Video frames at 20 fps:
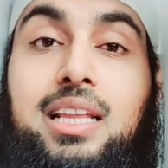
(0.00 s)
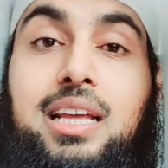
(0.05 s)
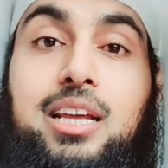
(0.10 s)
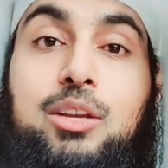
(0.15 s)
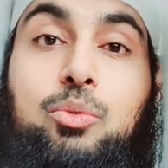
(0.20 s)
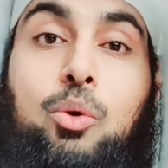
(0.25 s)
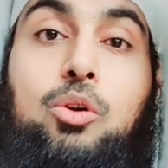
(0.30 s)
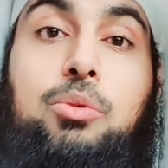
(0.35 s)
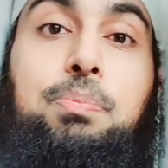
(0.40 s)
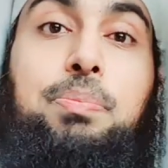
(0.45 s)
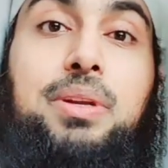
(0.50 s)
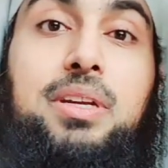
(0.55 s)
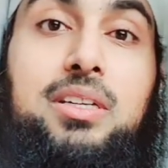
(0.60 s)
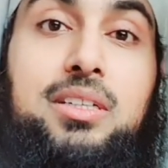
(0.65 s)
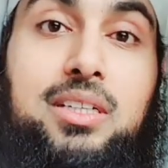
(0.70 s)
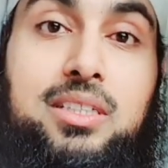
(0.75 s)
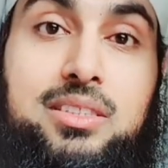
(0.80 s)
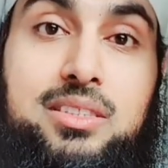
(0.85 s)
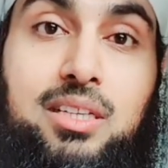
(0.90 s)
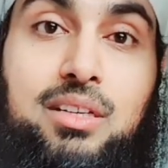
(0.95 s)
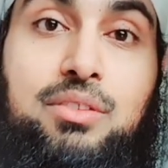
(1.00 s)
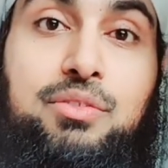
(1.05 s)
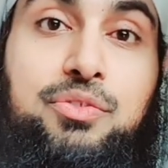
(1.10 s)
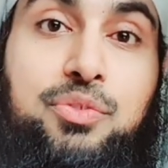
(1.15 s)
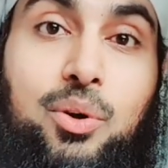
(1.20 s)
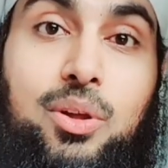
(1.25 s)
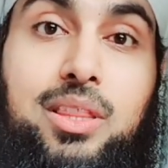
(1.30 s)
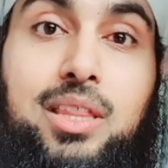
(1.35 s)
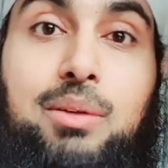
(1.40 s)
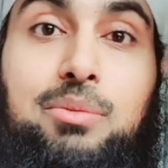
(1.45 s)
it won't be written
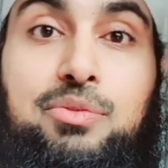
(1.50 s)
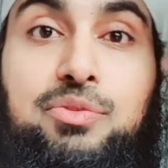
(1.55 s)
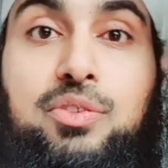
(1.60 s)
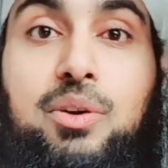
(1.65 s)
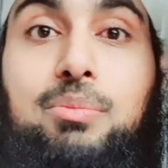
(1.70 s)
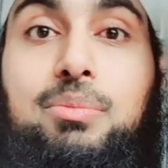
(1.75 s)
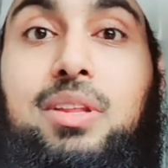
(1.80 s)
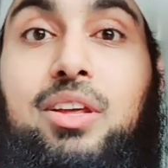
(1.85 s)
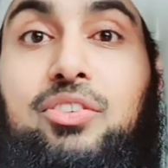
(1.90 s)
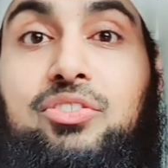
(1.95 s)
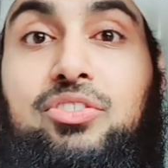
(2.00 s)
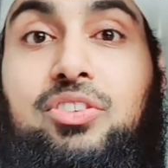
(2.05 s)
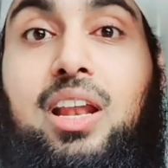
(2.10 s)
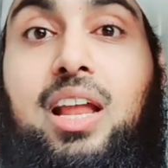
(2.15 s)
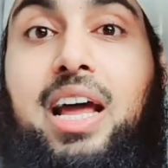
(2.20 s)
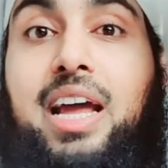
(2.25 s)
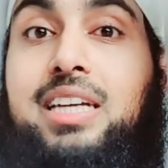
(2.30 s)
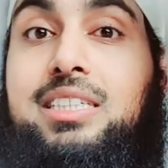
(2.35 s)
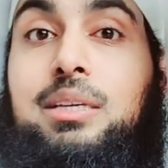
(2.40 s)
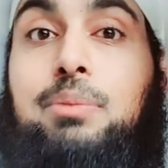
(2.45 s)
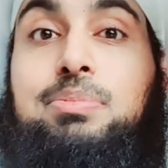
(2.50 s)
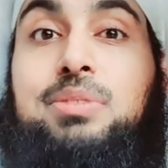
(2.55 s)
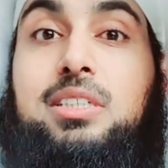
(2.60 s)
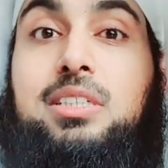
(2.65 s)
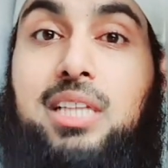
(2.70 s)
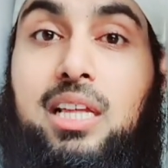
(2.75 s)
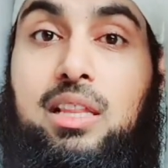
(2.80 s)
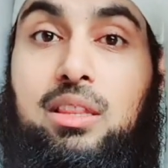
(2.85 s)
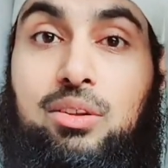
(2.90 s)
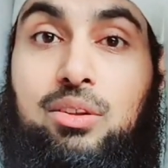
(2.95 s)
for them from their salah except a
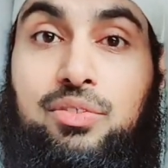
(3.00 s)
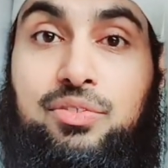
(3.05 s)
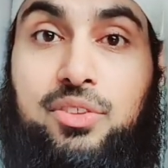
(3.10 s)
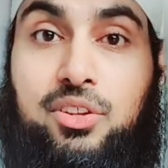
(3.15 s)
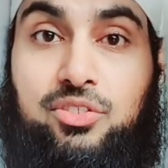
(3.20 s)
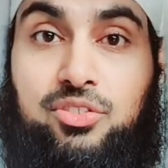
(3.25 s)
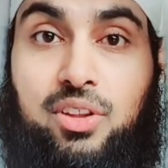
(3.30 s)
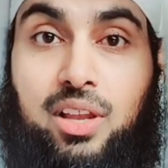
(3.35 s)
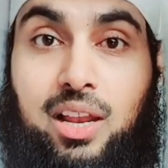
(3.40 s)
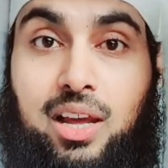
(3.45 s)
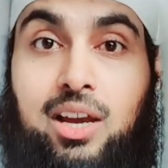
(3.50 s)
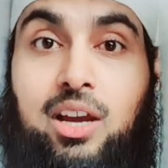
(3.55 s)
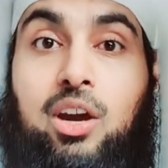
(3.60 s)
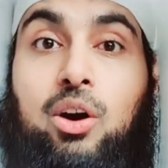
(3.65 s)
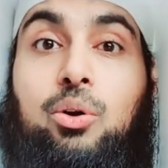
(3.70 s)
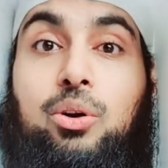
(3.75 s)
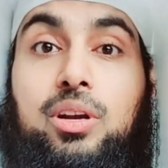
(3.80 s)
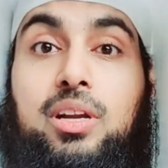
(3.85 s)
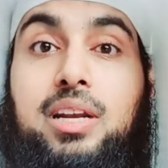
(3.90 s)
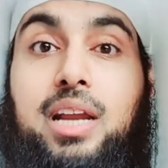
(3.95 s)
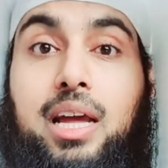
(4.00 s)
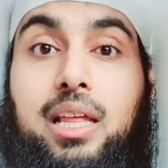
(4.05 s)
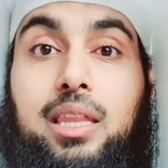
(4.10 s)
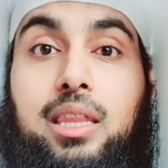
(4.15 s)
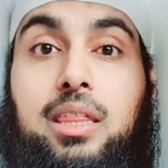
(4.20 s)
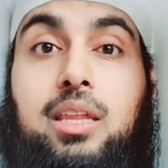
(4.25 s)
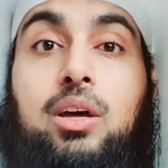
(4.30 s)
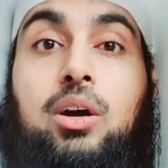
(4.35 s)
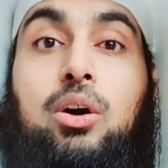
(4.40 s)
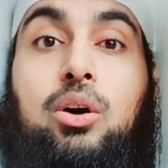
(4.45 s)
tenth of the salah, or a ninth,